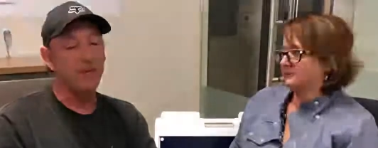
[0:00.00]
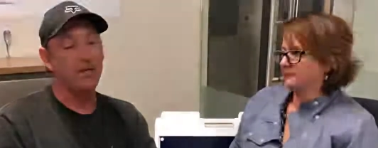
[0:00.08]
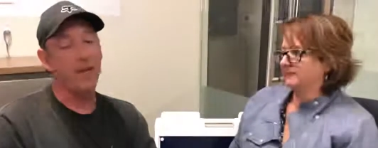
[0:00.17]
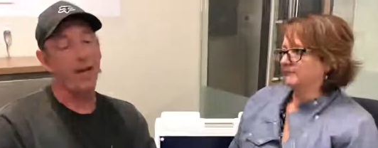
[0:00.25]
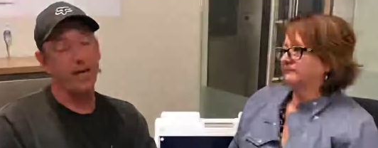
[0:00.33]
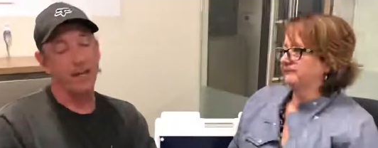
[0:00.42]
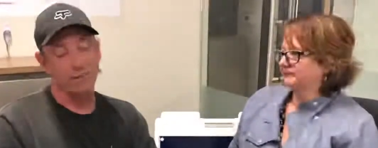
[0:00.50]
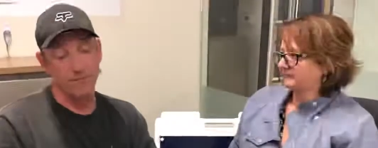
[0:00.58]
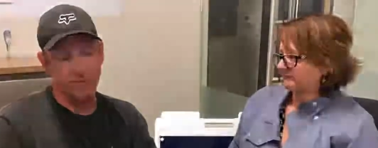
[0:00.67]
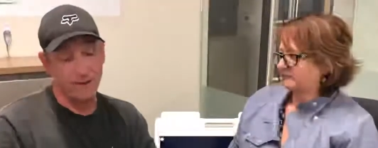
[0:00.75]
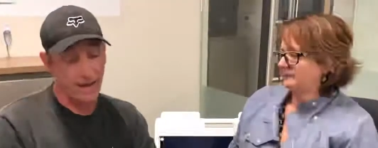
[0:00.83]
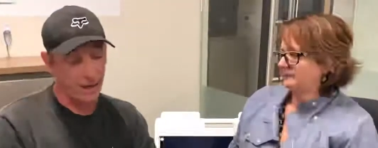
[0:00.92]
Speaker 1: be a
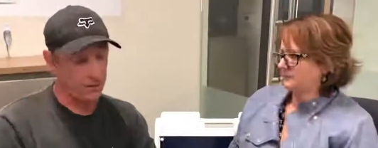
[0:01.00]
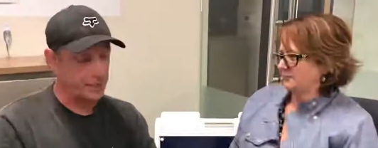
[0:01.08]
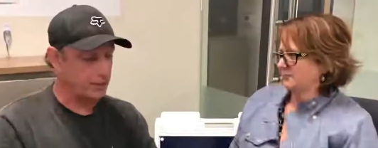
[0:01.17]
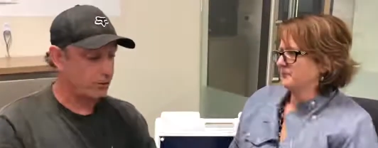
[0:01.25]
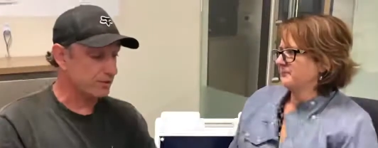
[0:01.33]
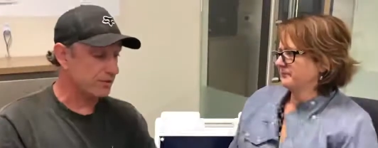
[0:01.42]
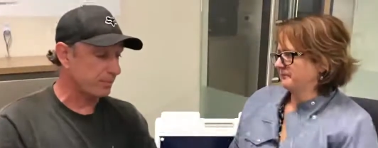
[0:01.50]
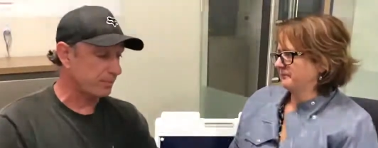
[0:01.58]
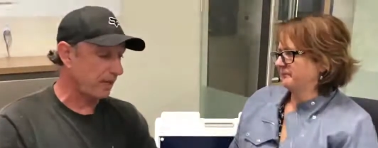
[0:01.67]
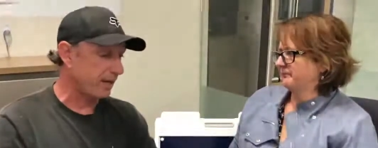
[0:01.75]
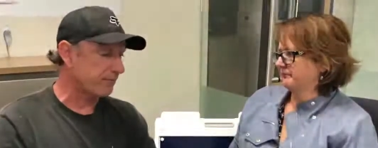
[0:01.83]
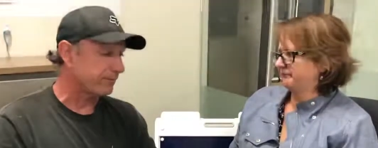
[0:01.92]
very good
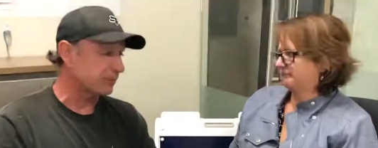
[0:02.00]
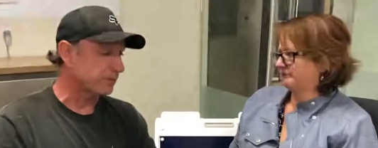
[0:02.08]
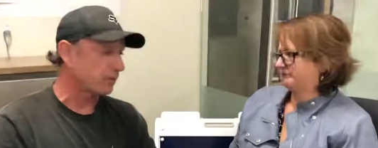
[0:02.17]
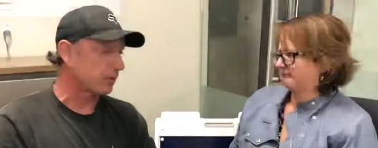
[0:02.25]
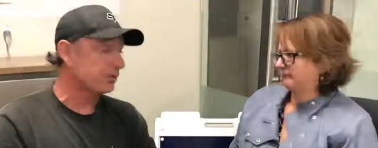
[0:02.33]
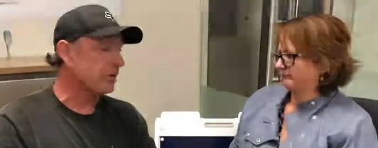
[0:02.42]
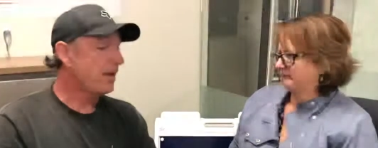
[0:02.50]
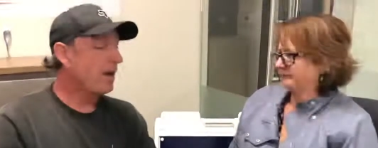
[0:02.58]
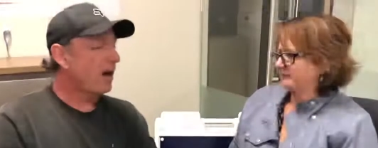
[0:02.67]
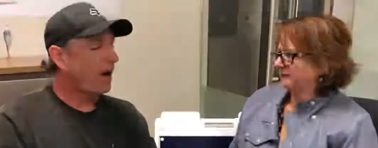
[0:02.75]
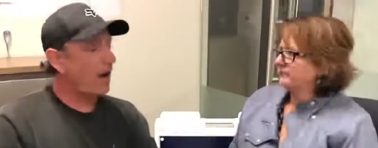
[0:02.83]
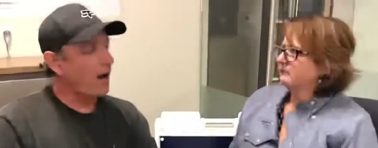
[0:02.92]
supply of food source.
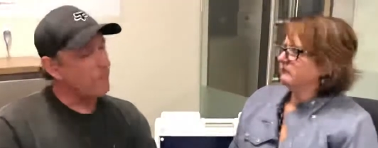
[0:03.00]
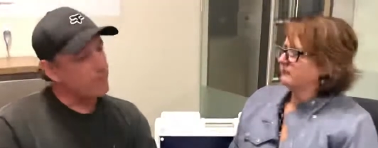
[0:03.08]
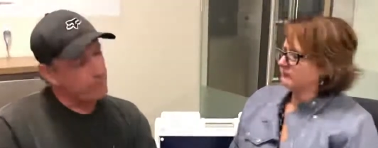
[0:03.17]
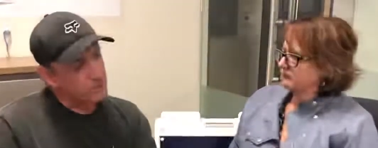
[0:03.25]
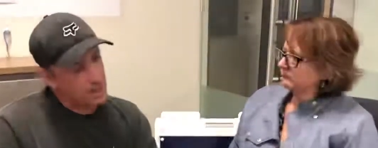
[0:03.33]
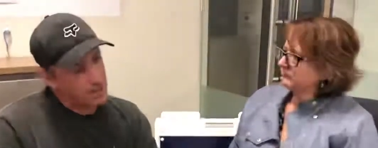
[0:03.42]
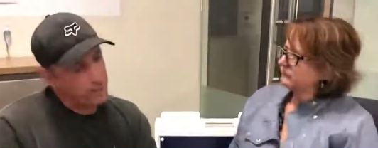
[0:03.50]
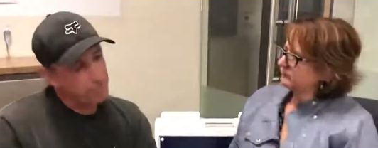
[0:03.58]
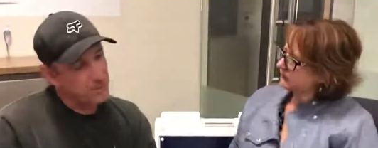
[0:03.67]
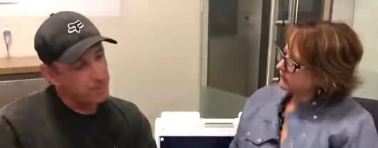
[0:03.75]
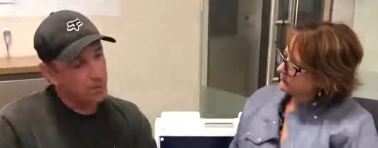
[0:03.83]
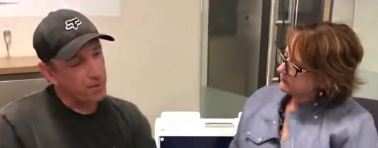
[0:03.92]
A lot of the
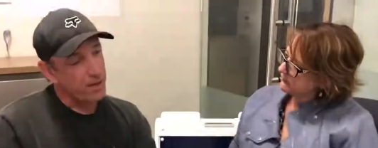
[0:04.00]
people